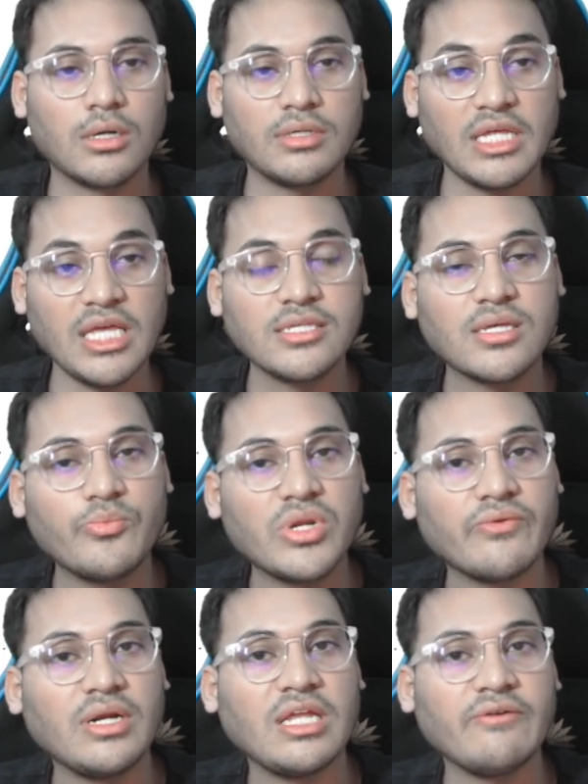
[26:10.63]
take some
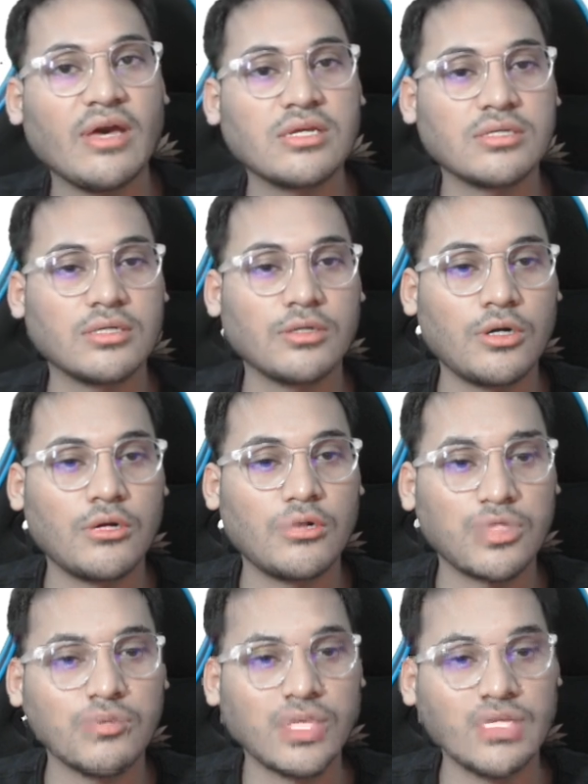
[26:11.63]
preventive action or do
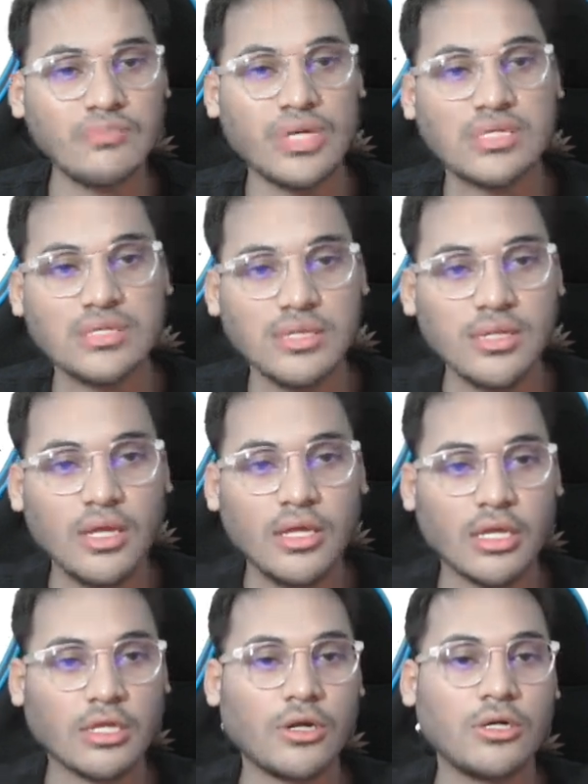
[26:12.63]
something special
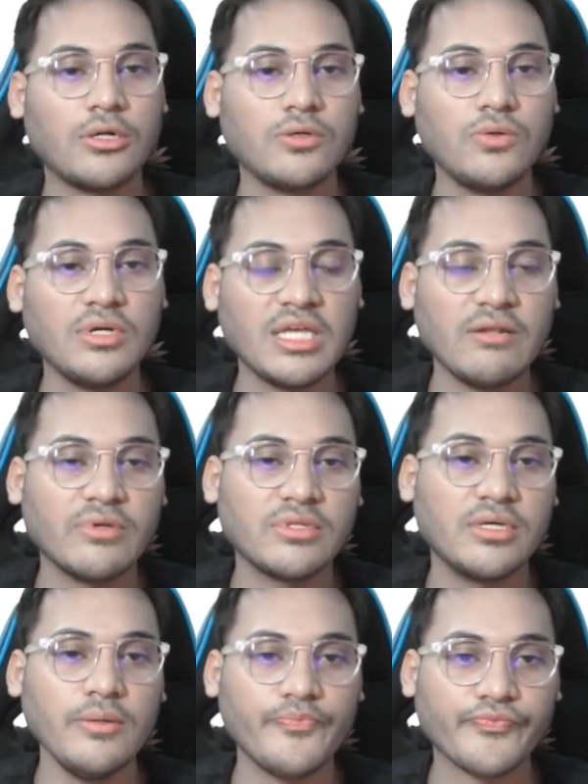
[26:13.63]
in order to deal with
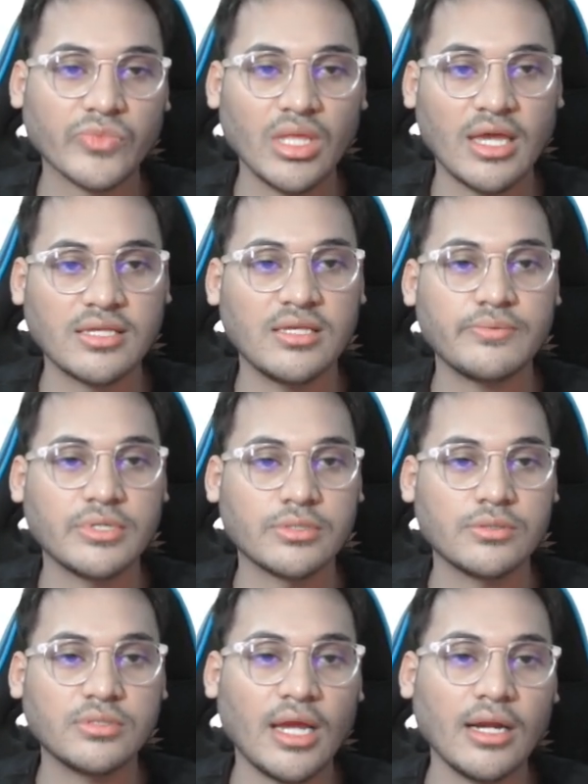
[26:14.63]
the exception
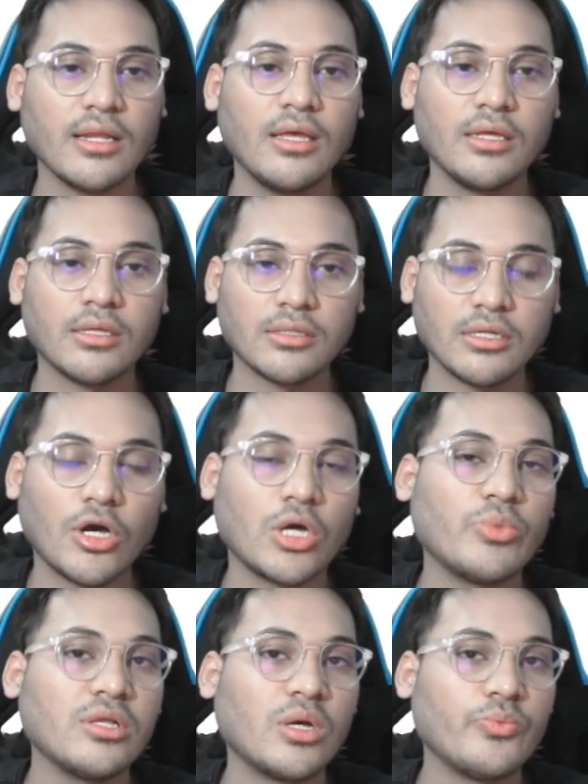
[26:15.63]
so that the
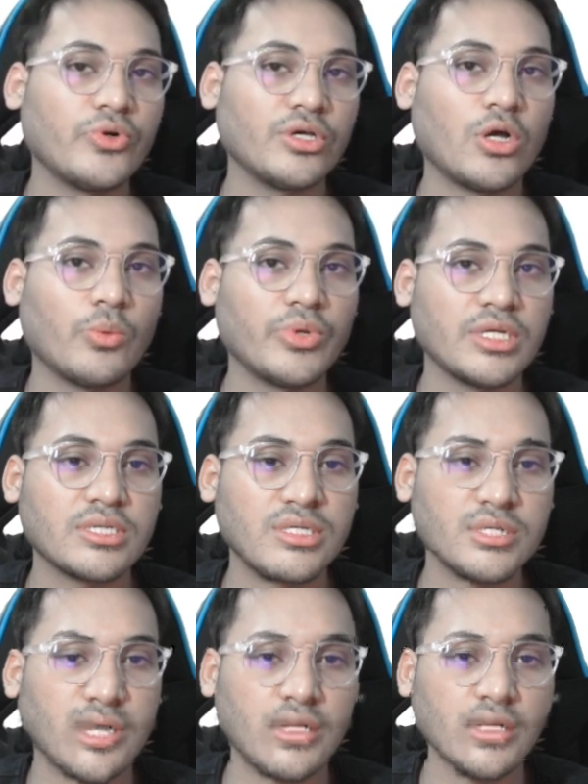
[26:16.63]
normal computer
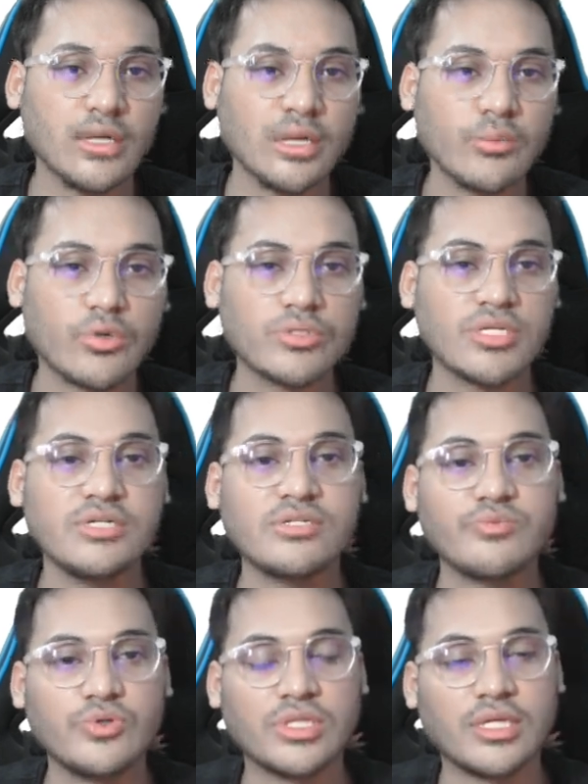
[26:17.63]
operation can proceed
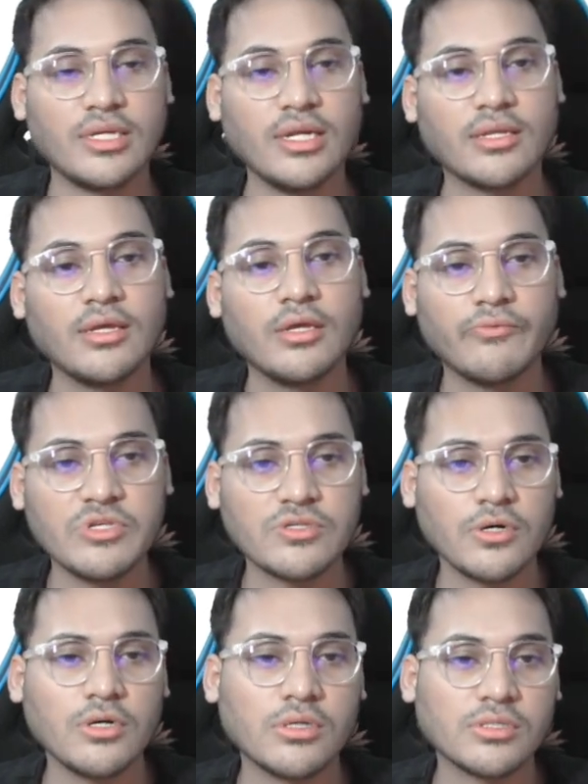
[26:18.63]
smoothly, right? We
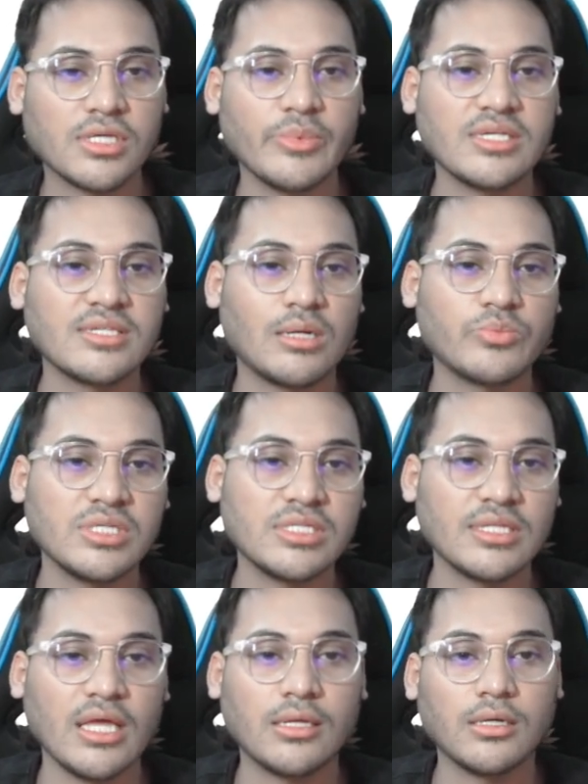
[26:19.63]
saw some examples
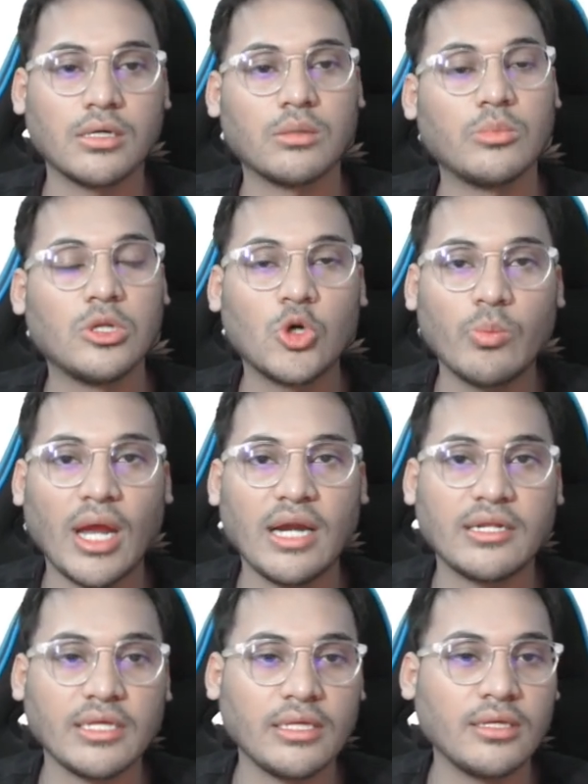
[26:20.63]
like low
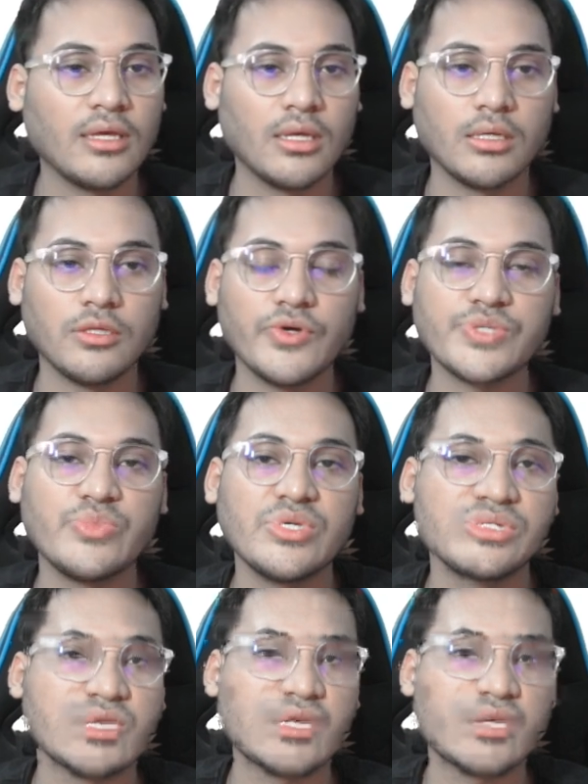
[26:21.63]
battery, USB
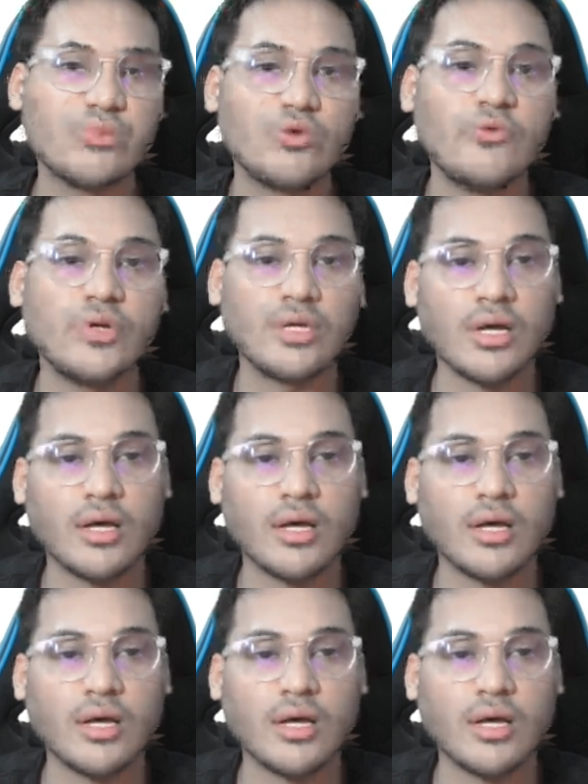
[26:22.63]
stick removed